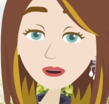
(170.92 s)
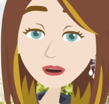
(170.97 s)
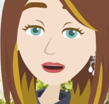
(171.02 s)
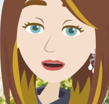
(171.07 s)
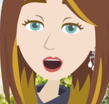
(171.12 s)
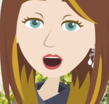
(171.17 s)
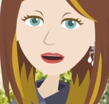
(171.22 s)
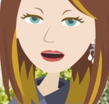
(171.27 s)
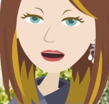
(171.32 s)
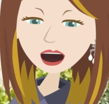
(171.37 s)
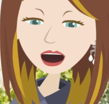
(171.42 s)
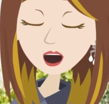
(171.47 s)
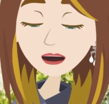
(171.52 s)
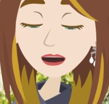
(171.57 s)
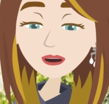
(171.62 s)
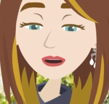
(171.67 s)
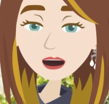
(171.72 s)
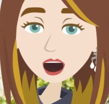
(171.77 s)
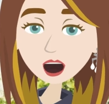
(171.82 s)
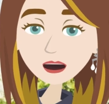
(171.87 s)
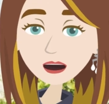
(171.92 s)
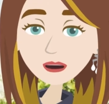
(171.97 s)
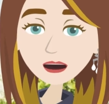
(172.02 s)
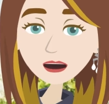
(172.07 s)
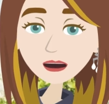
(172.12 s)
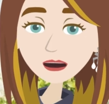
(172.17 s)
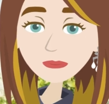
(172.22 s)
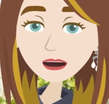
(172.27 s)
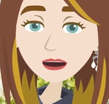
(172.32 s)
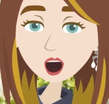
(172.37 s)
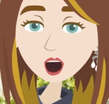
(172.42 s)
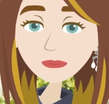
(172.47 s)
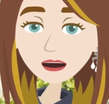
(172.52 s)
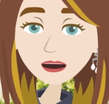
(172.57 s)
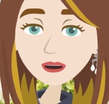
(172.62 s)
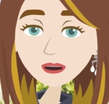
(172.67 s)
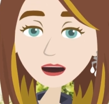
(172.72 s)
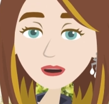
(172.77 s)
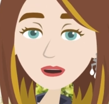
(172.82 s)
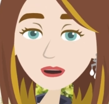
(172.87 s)
So you want to say to
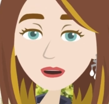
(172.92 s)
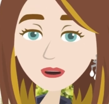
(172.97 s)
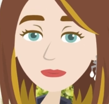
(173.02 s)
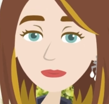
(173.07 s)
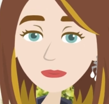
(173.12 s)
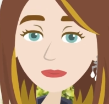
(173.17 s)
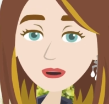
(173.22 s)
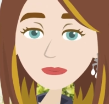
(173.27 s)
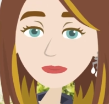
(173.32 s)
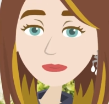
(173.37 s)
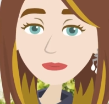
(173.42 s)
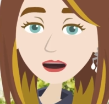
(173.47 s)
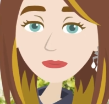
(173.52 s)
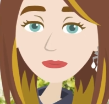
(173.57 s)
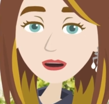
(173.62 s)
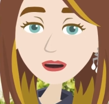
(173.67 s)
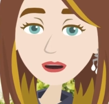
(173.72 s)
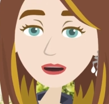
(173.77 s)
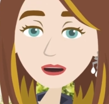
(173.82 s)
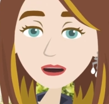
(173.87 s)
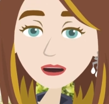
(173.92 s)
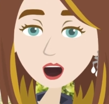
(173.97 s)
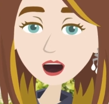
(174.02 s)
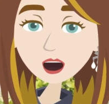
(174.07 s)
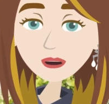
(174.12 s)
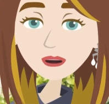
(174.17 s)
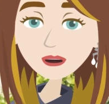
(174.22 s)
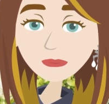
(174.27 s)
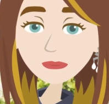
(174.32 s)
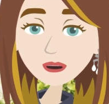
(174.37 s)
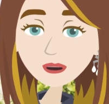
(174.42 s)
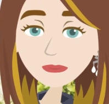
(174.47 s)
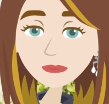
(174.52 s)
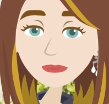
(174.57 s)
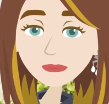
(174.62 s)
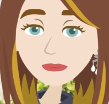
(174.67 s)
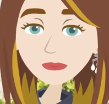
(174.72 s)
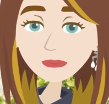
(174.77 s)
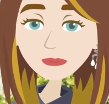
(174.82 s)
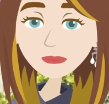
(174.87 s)
everybody who's in your life,
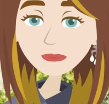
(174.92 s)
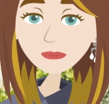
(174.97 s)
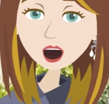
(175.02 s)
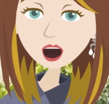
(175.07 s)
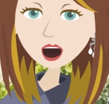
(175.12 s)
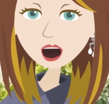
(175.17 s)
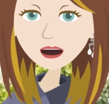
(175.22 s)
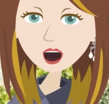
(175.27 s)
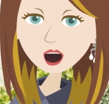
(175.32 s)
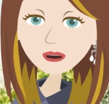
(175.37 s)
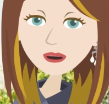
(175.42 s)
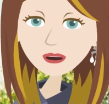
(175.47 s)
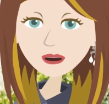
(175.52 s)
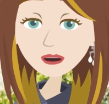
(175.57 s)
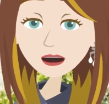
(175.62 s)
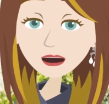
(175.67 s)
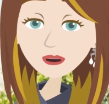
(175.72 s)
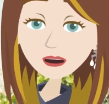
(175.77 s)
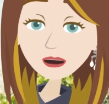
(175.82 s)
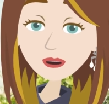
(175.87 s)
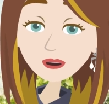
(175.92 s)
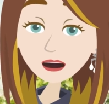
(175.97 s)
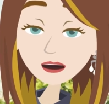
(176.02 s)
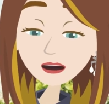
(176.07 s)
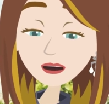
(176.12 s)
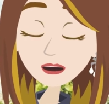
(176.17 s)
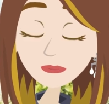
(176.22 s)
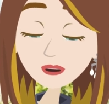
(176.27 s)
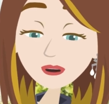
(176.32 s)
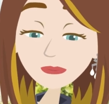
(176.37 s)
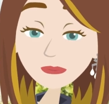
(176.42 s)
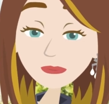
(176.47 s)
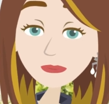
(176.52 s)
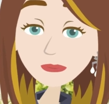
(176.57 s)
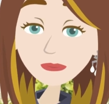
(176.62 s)
I'm a happy person, deal with it.